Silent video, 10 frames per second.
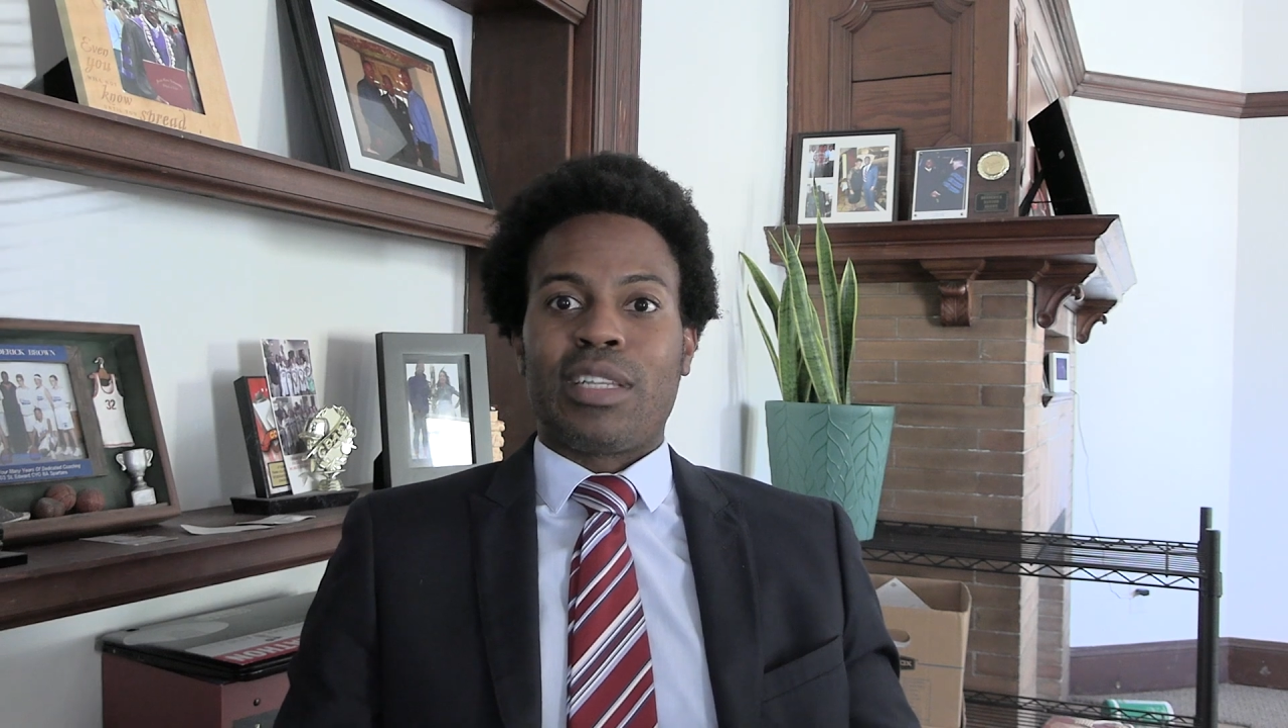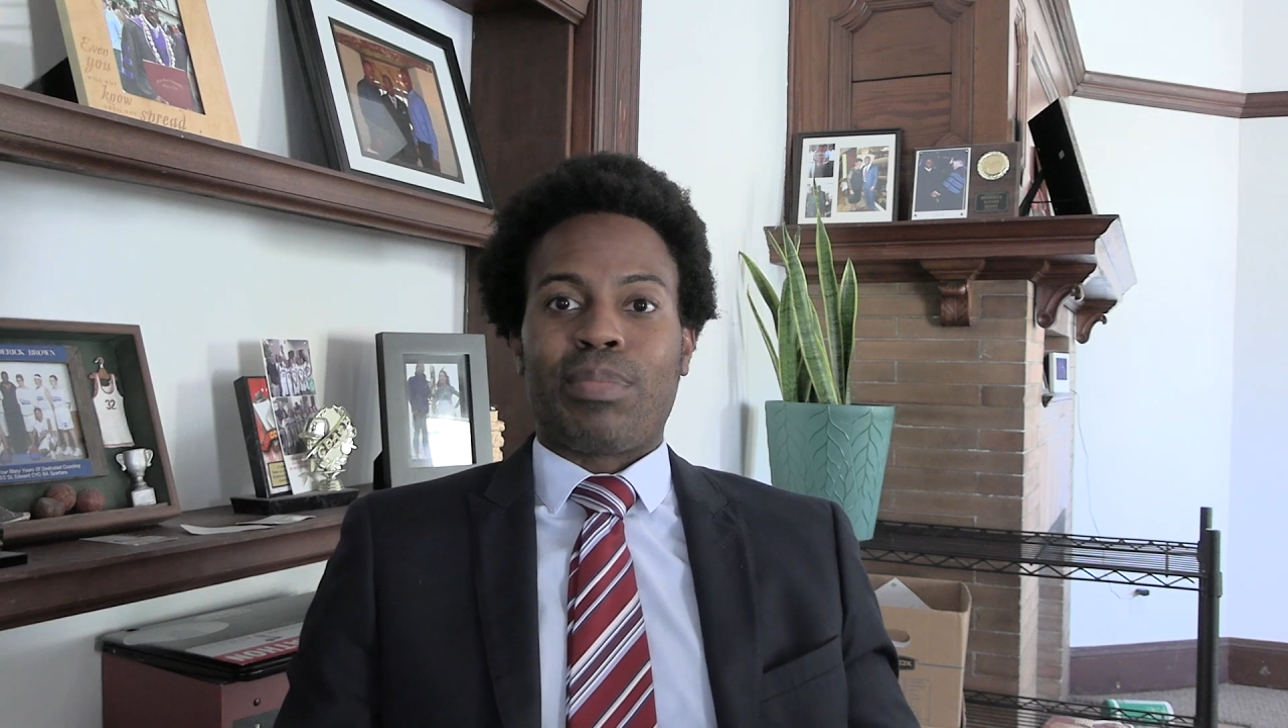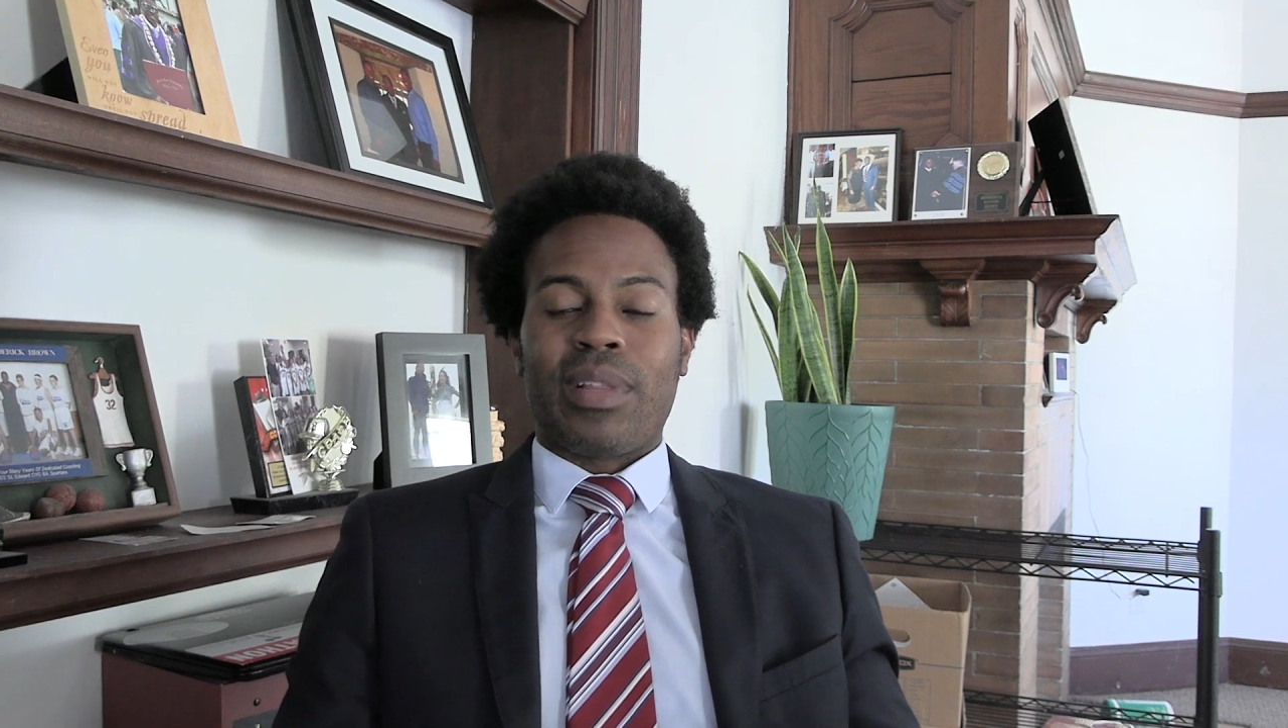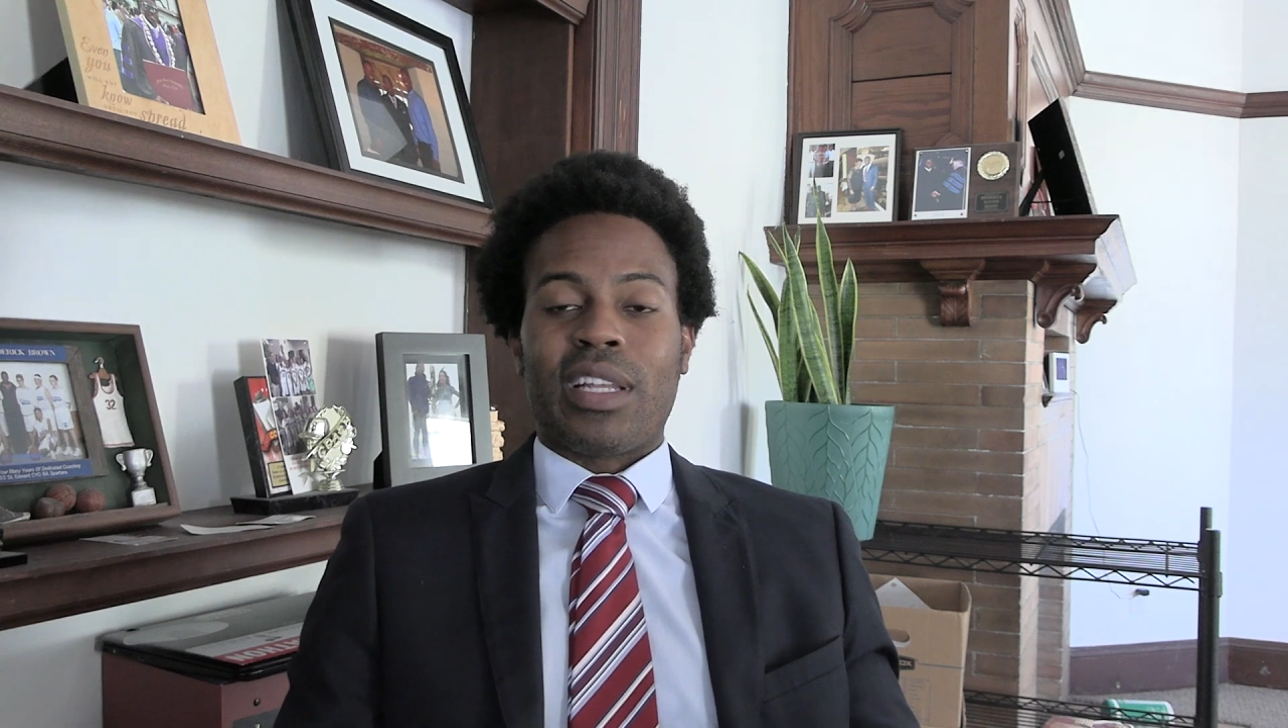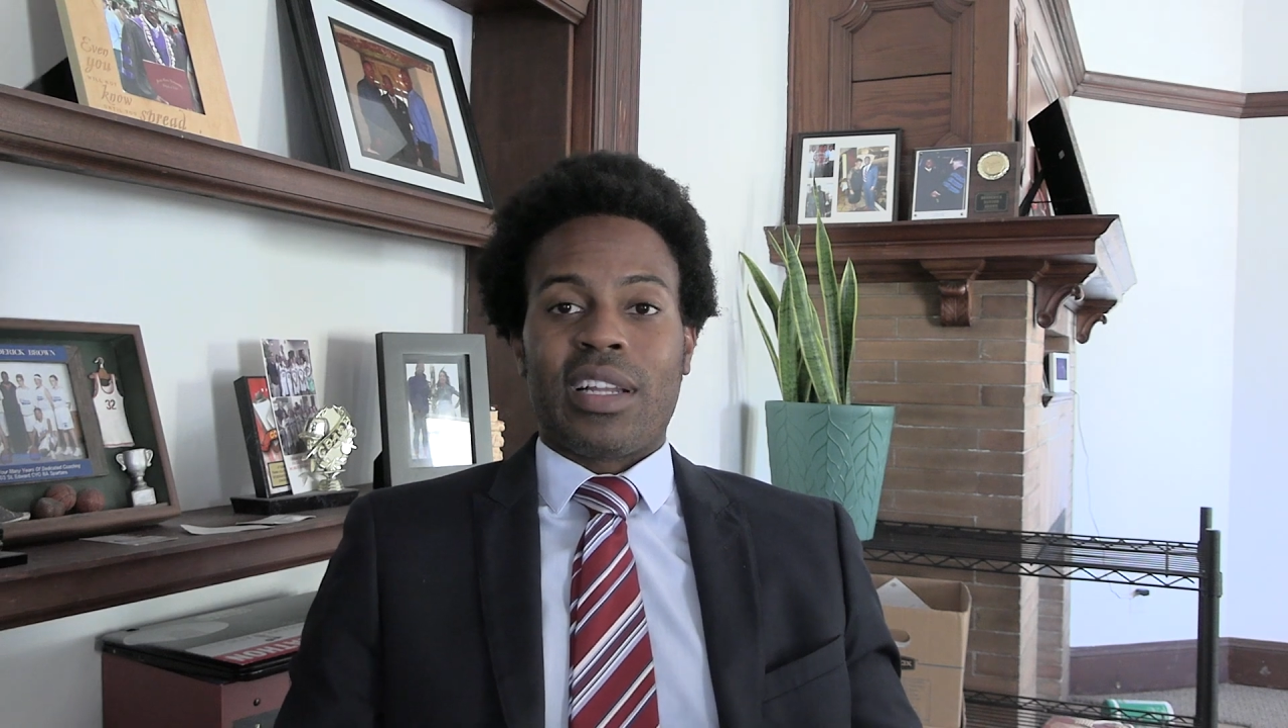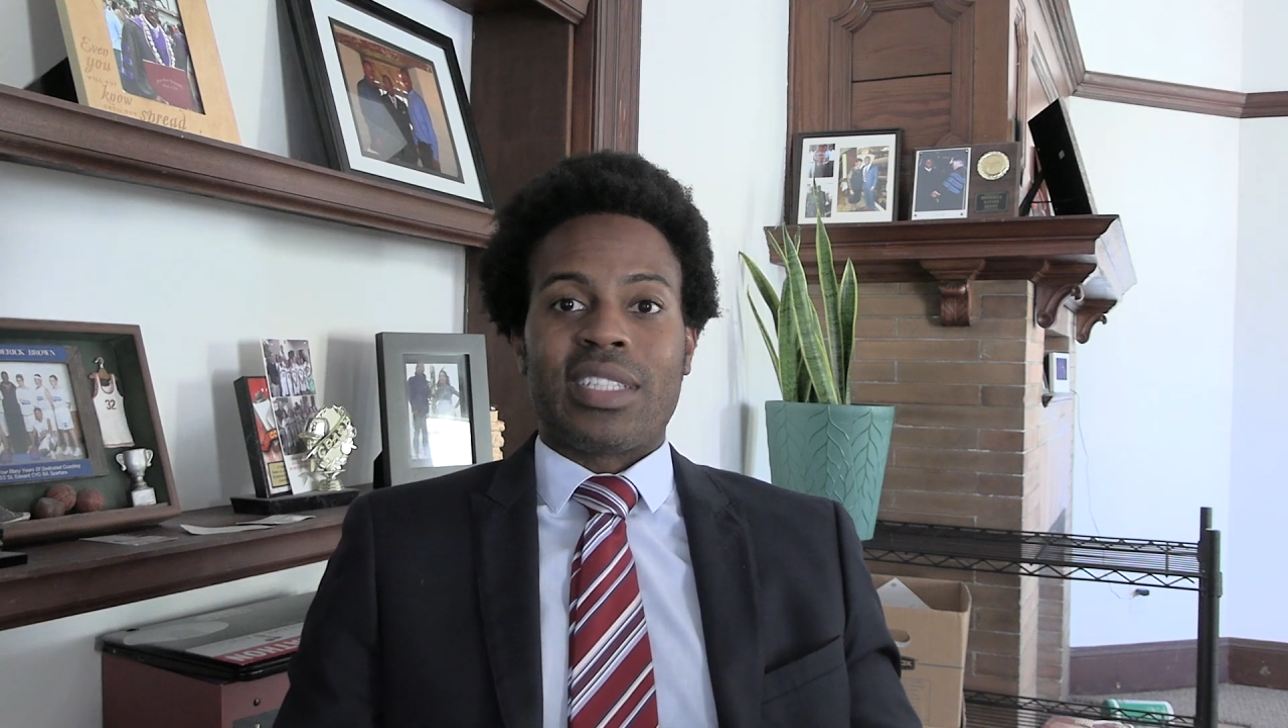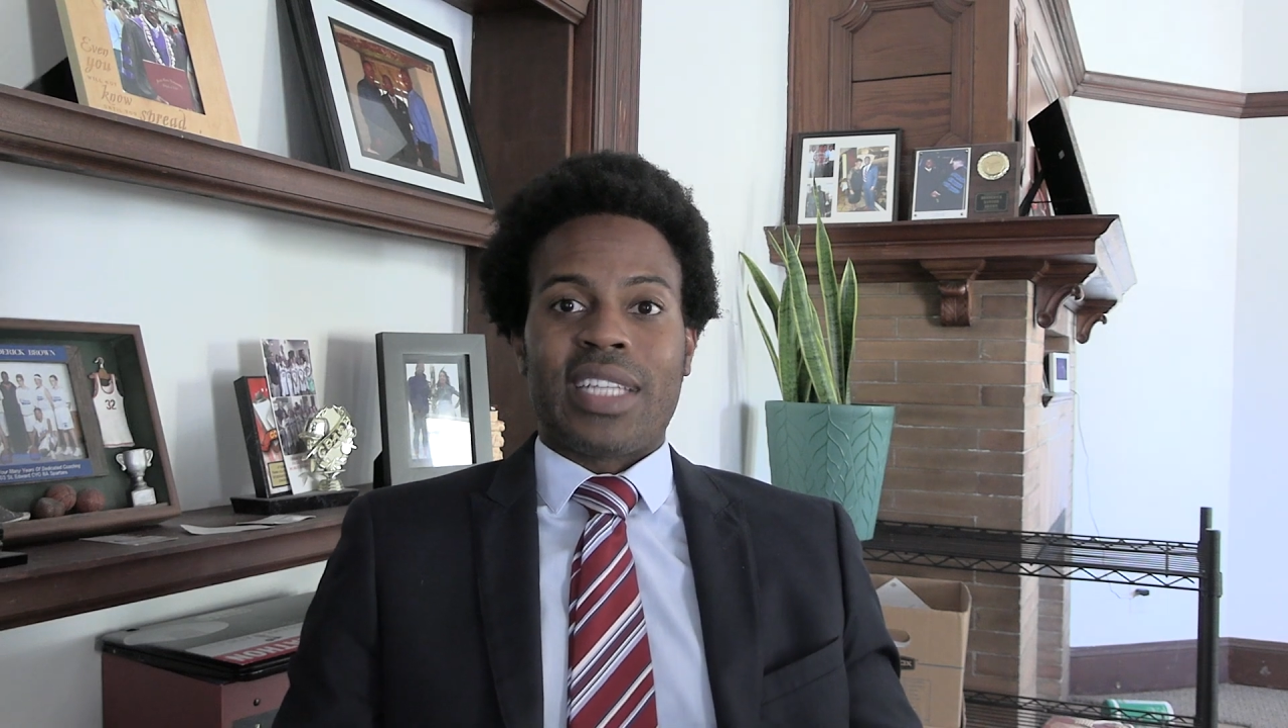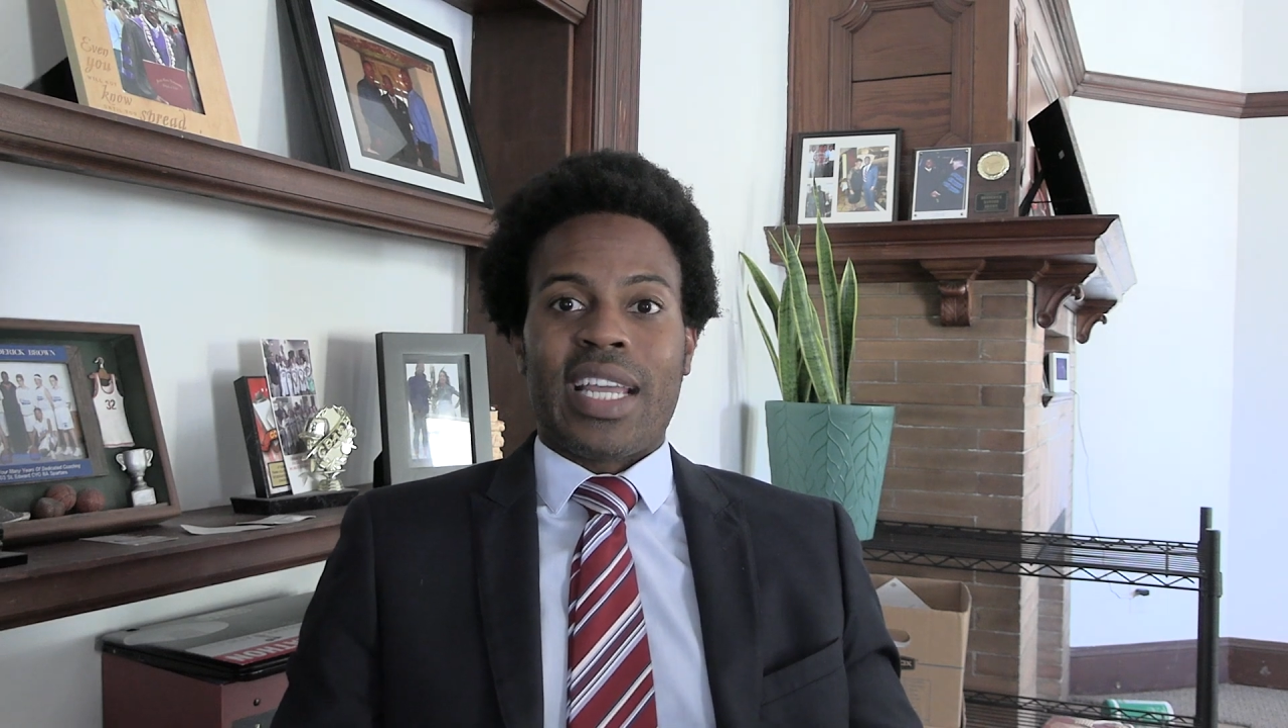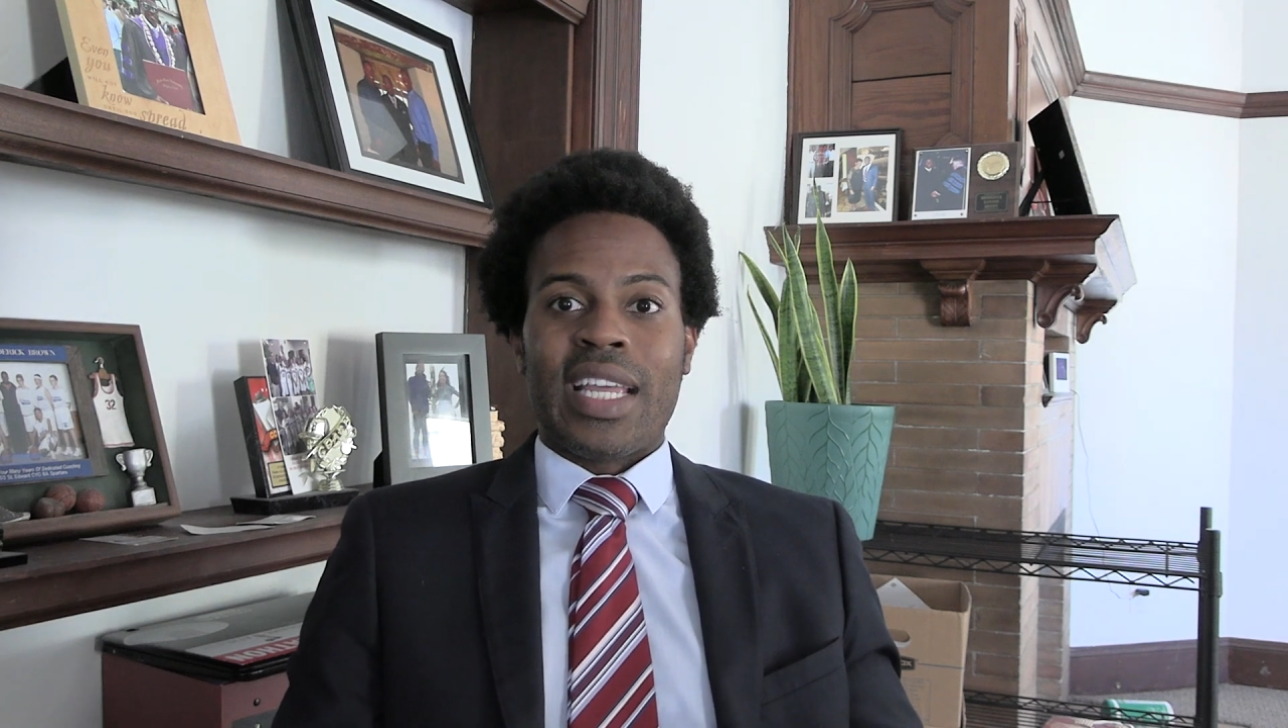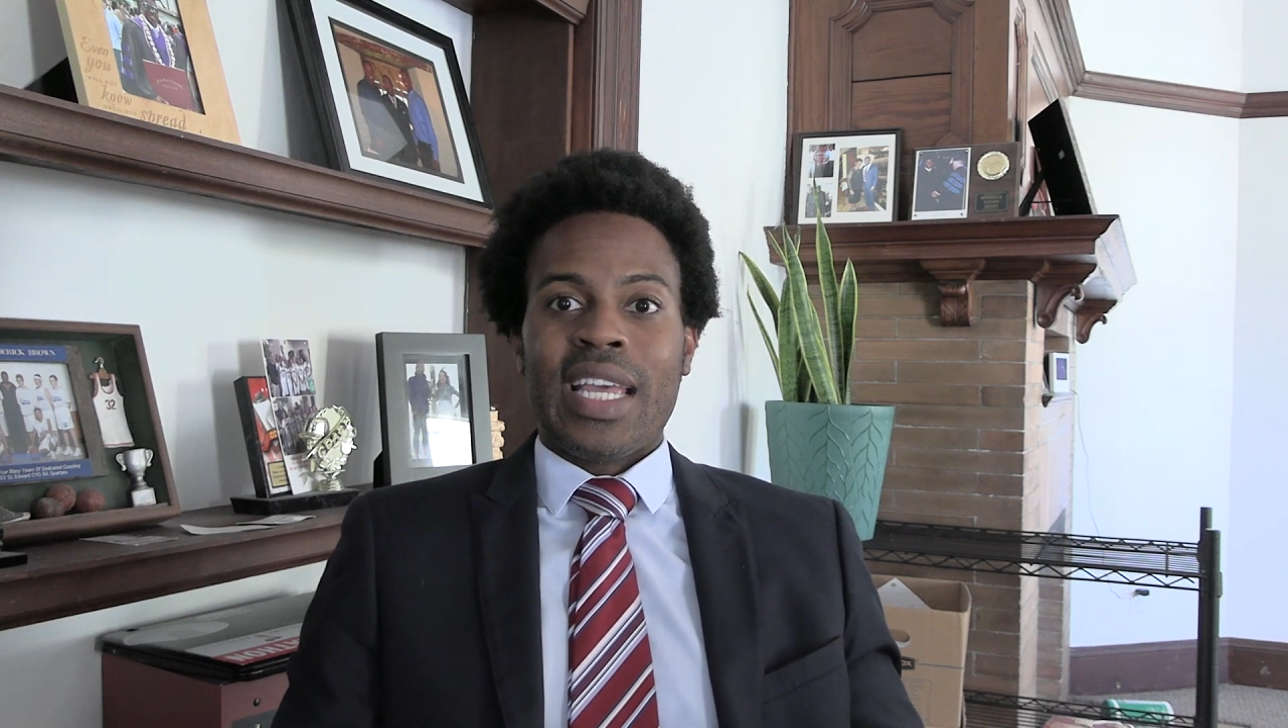simply going to
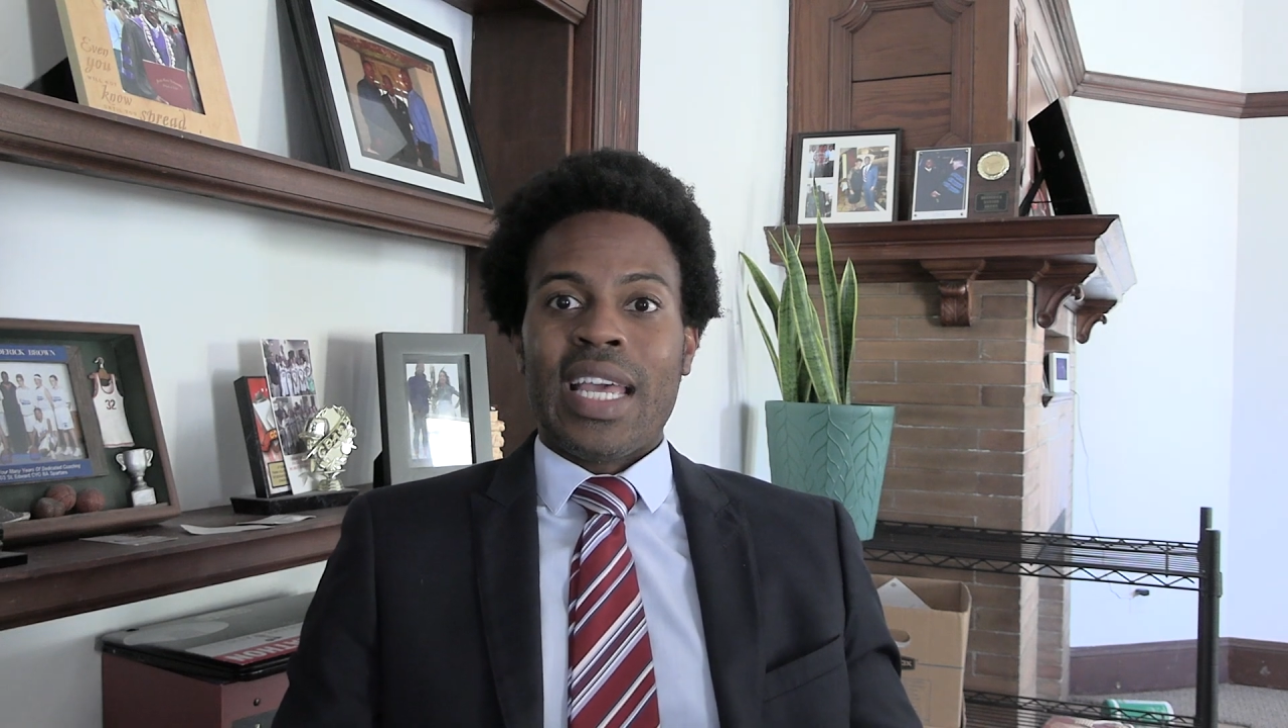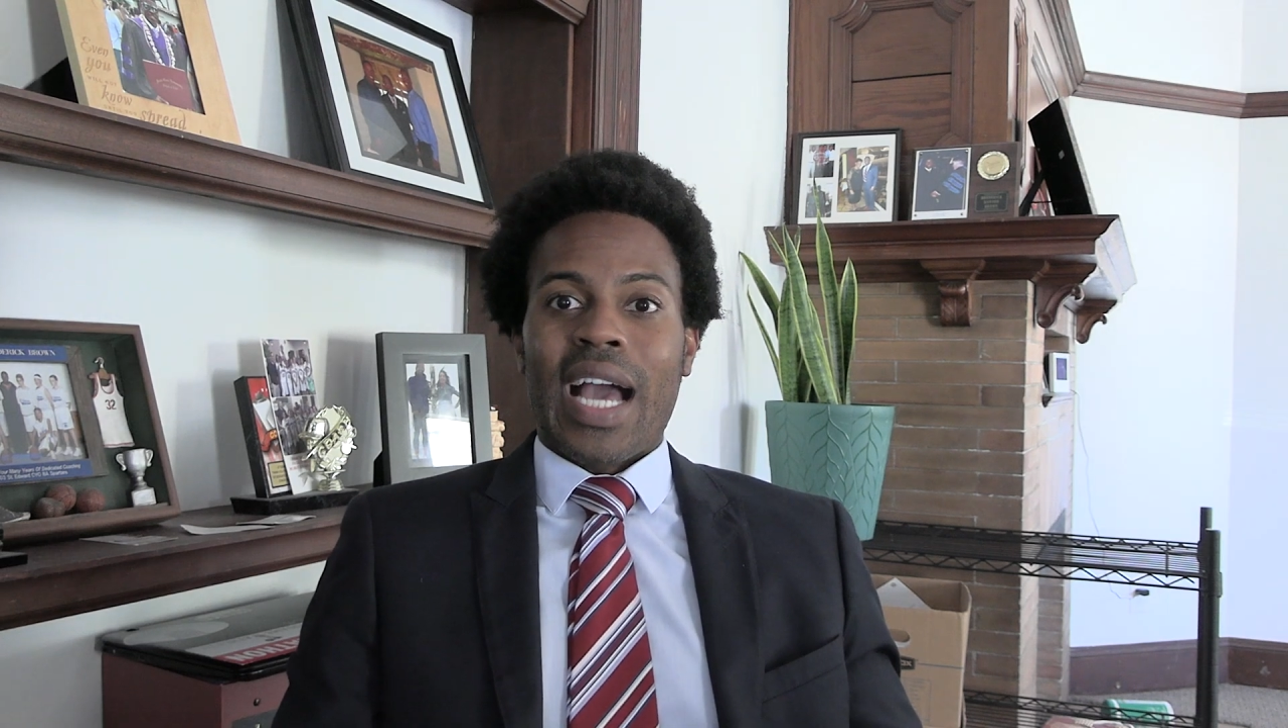say,